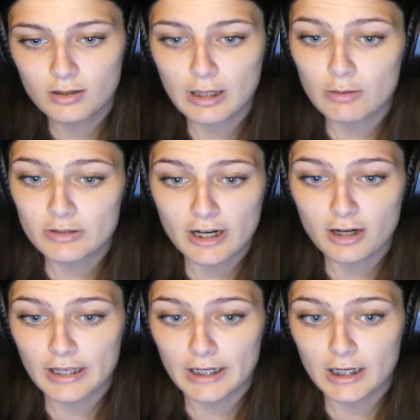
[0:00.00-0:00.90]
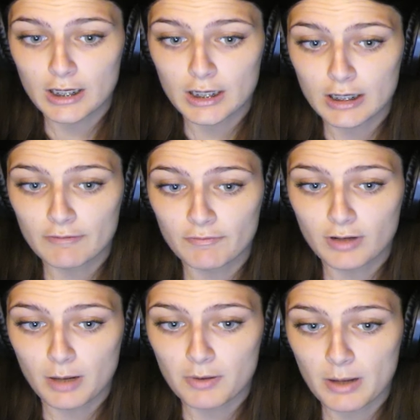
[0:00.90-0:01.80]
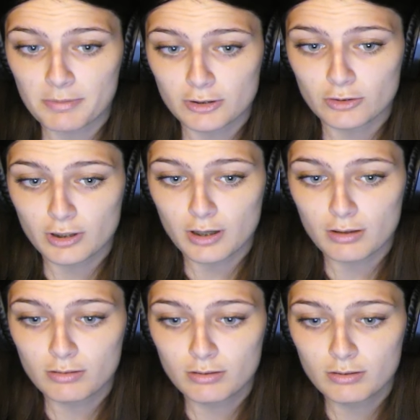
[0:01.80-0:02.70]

that was here like a, a couple episodes ago?